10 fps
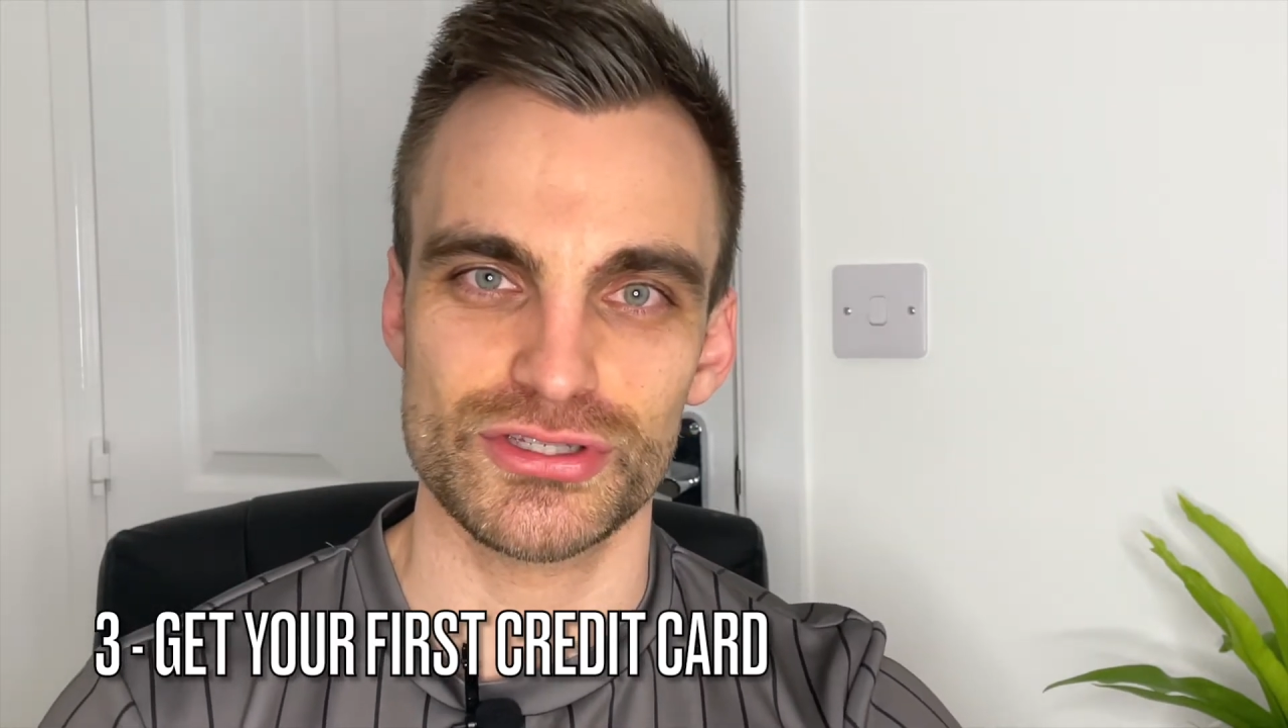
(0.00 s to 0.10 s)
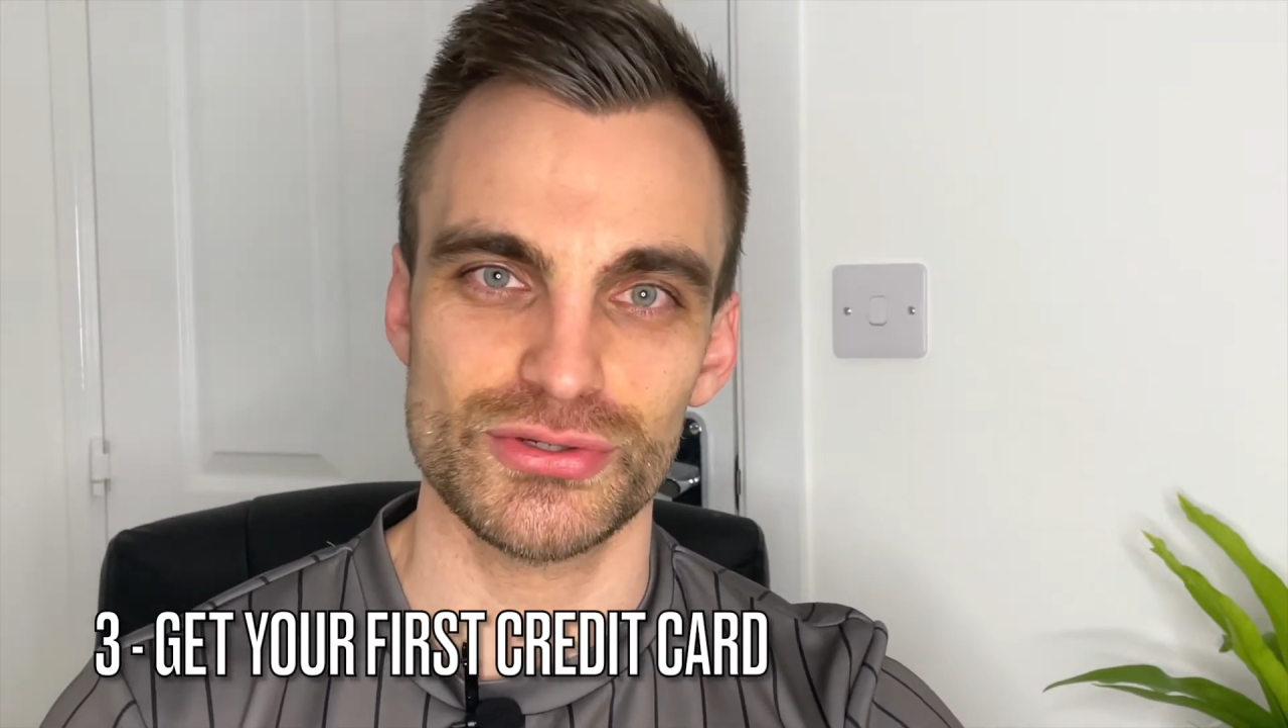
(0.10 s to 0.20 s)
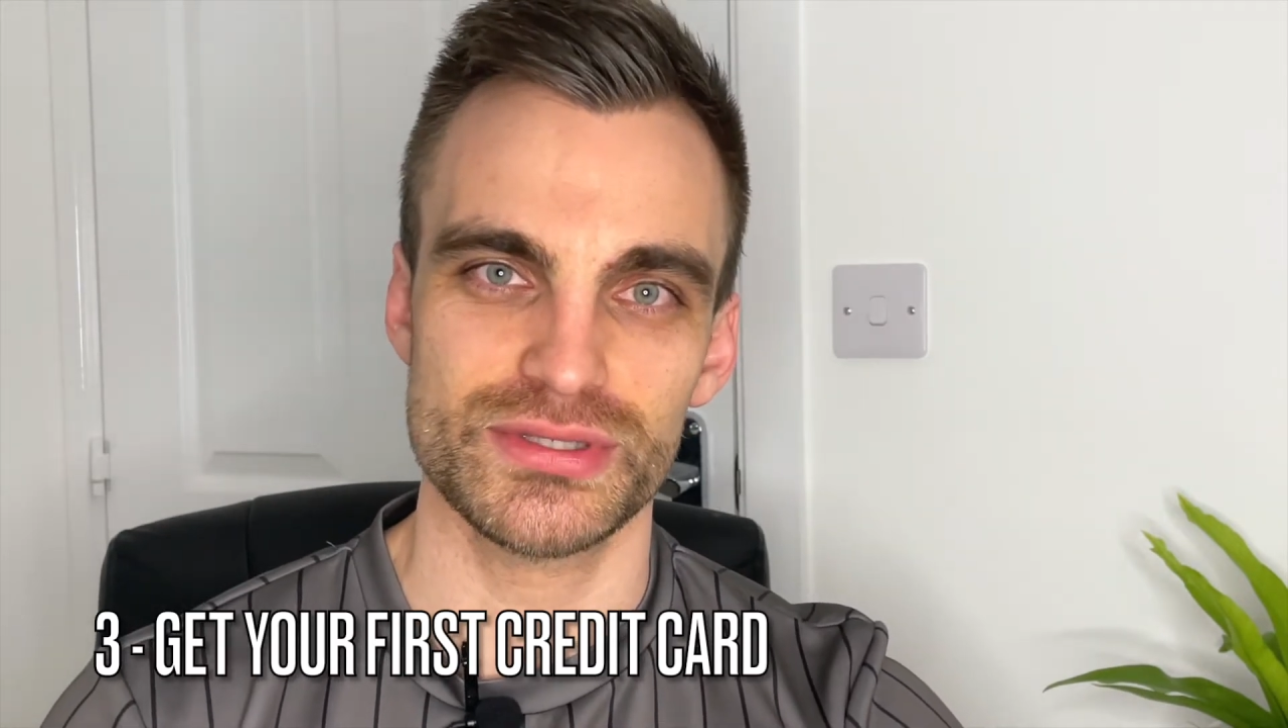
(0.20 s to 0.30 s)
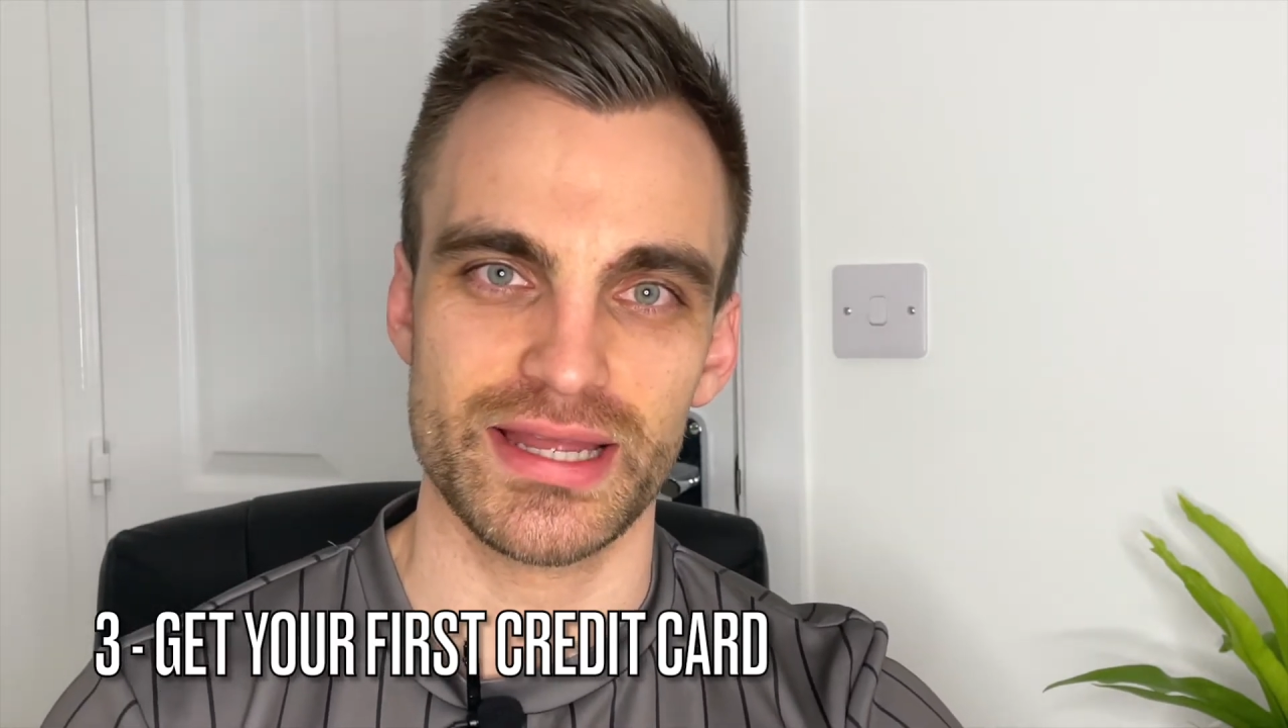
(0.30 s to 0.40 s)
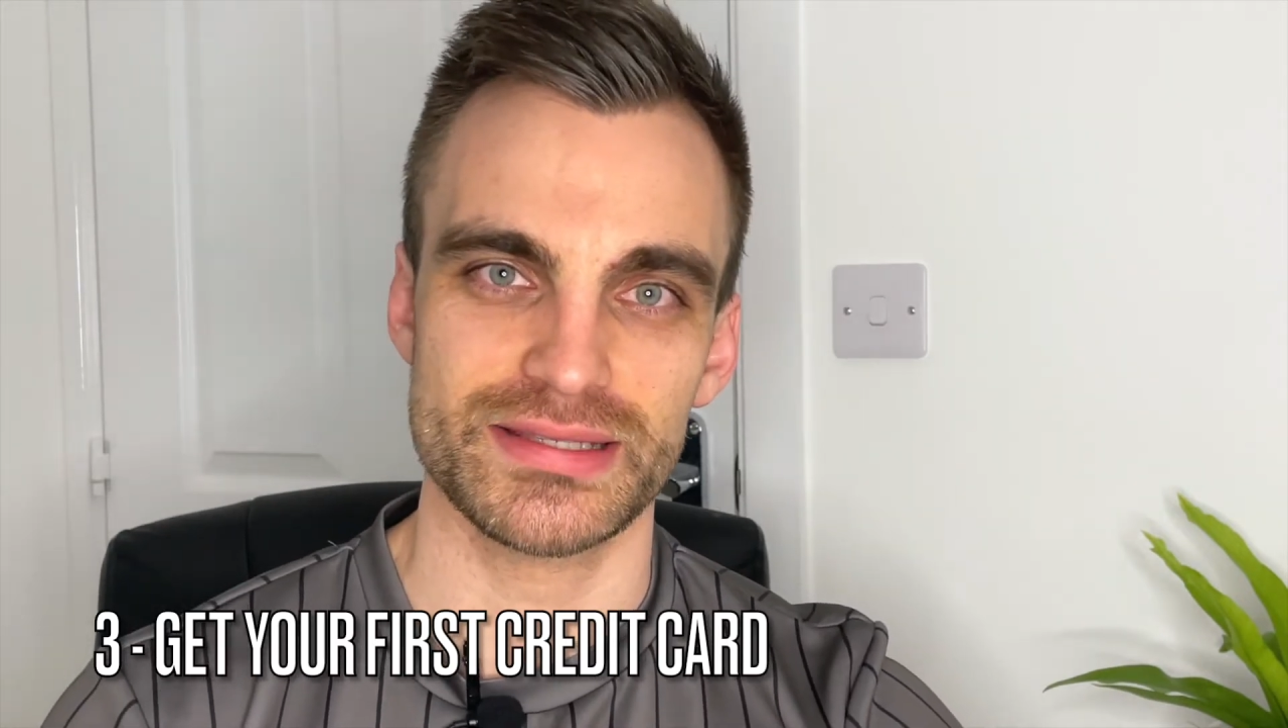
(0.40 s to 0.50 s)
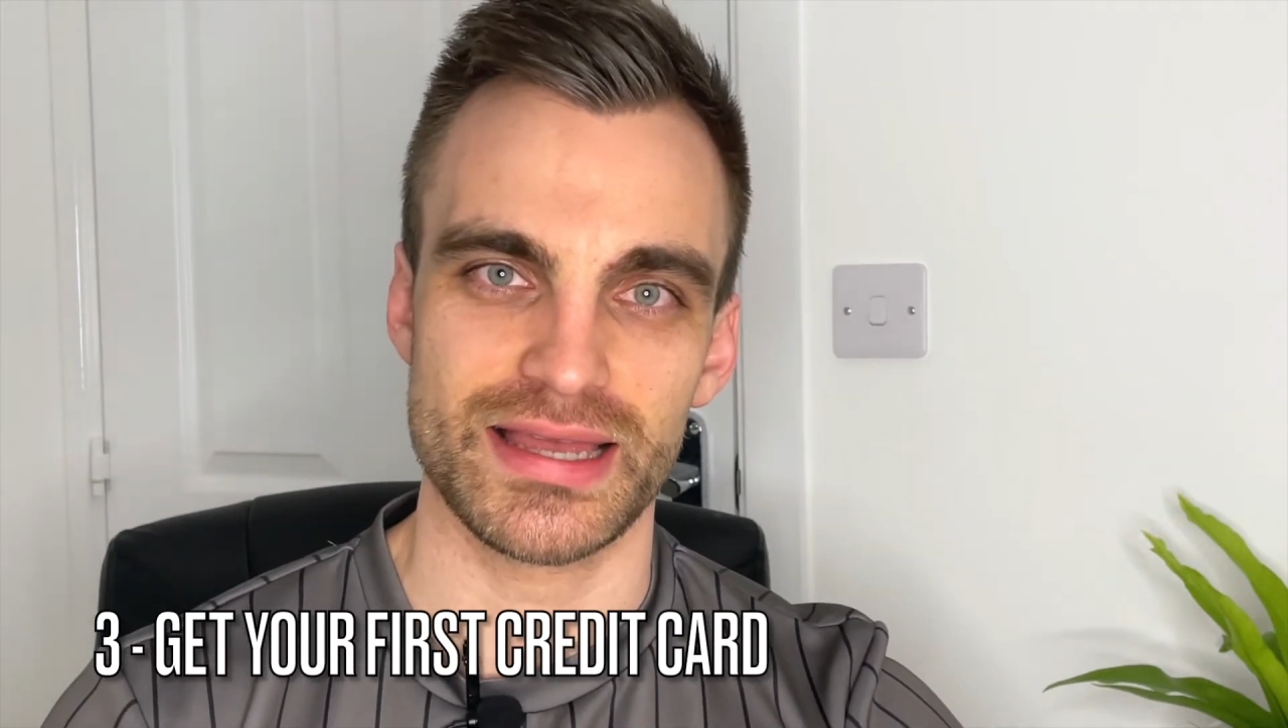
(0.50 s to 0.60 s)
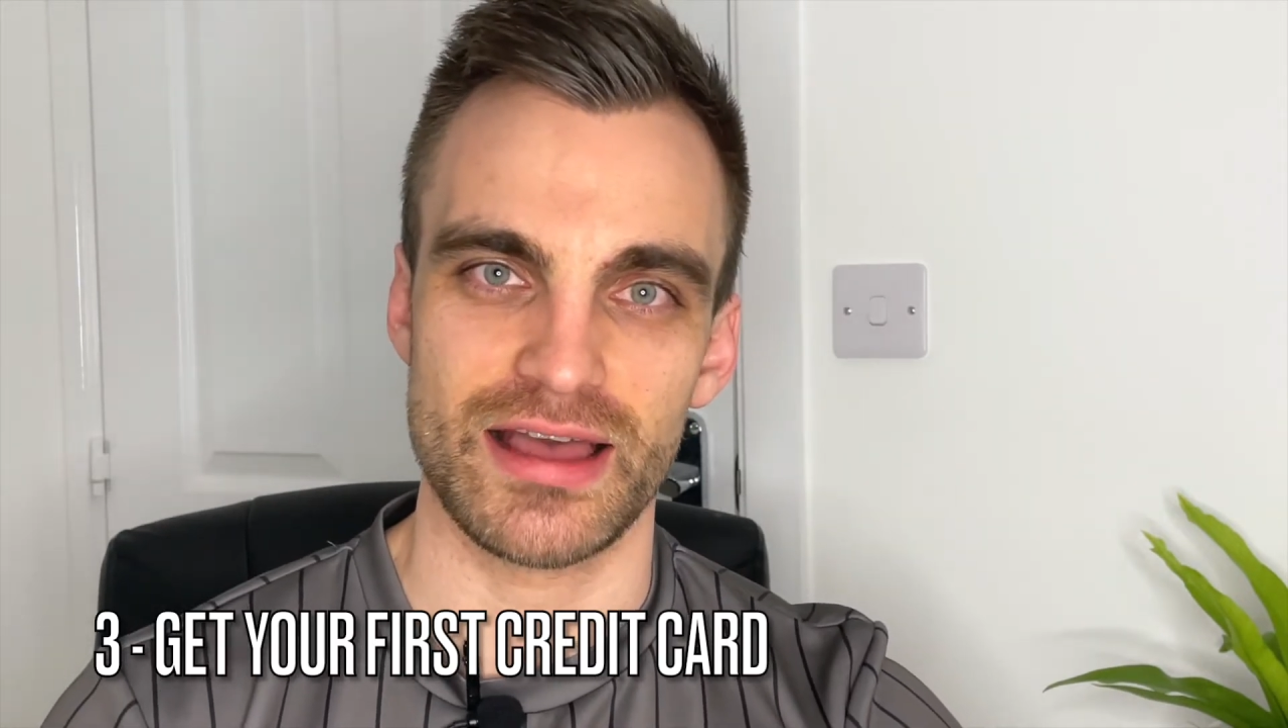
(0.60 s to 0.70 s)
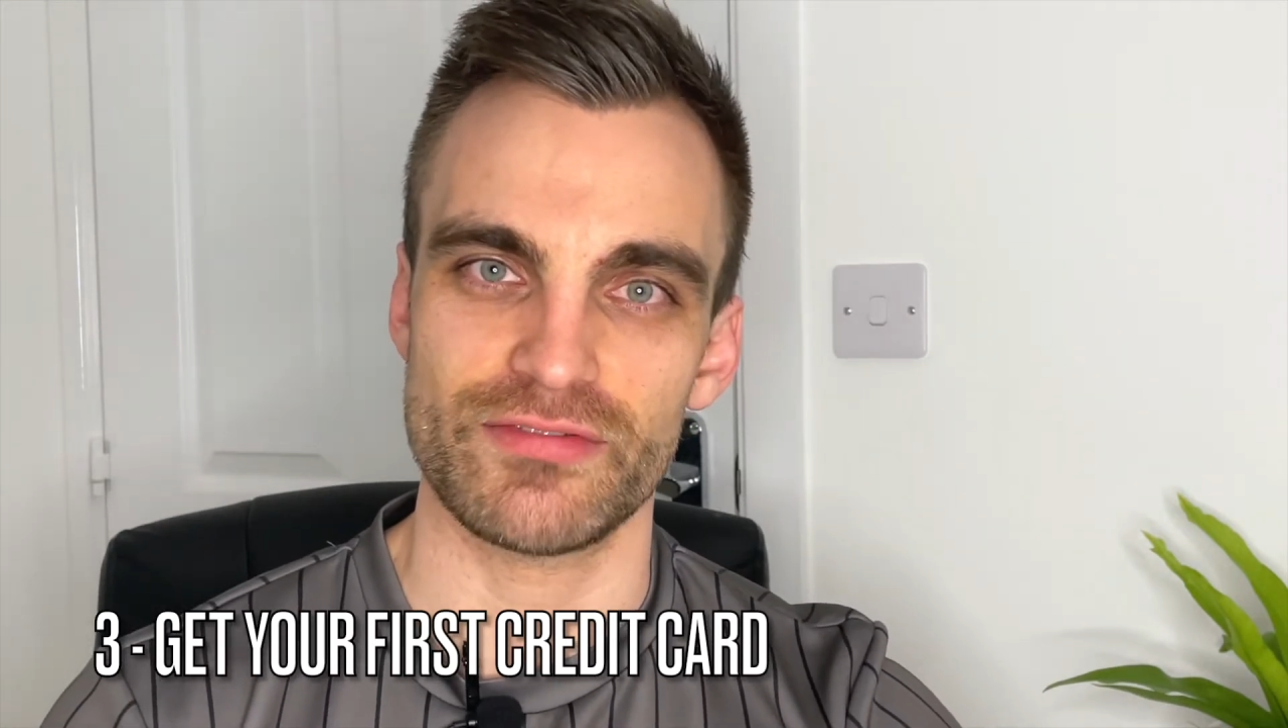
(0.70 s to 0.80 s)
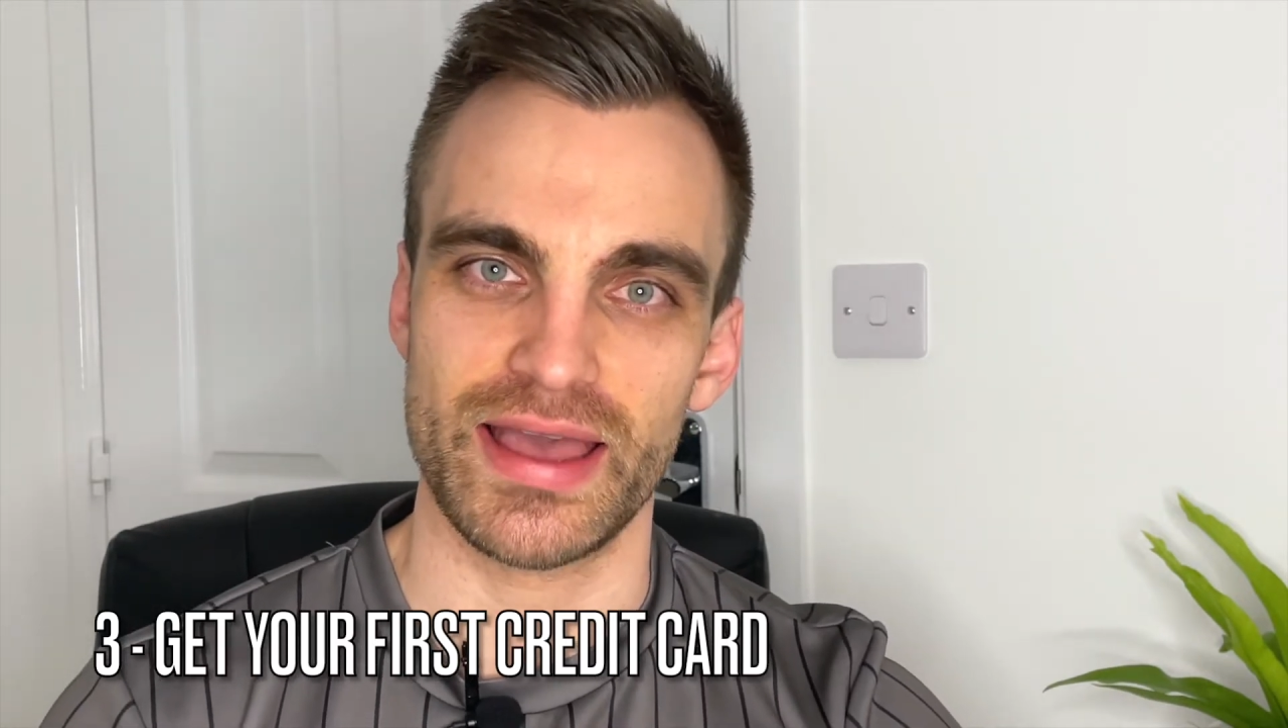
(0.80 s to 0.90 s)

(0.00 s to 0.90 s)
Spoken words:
do tend to have